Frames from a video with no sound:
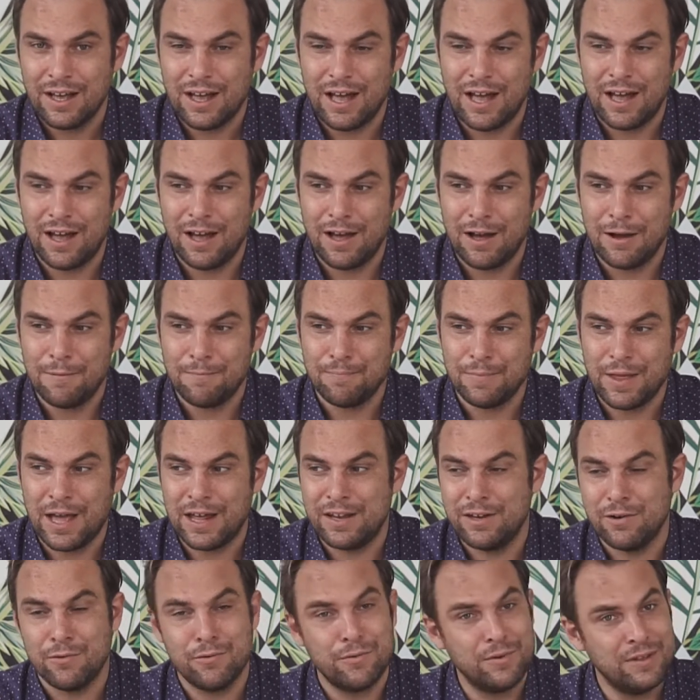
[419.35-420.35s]

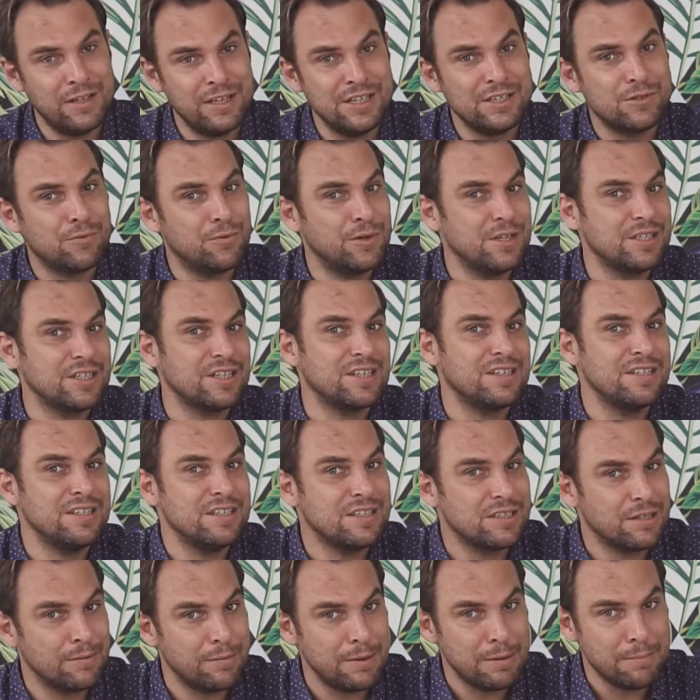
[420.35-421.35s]
and these risks
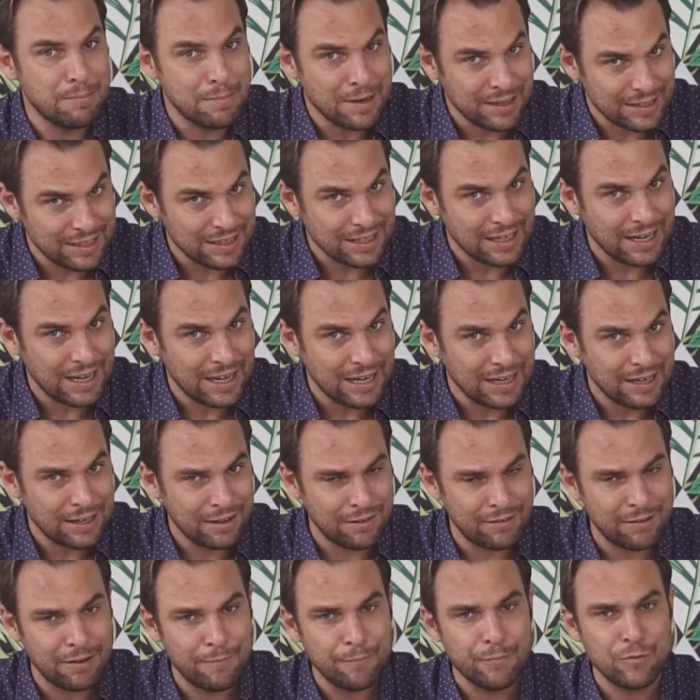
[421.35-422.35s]
needs to be
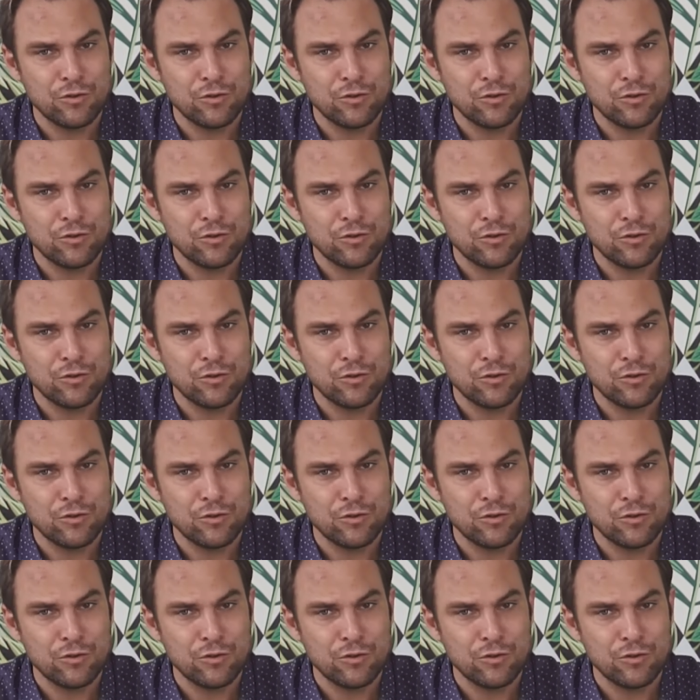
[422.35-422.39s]
mitigated.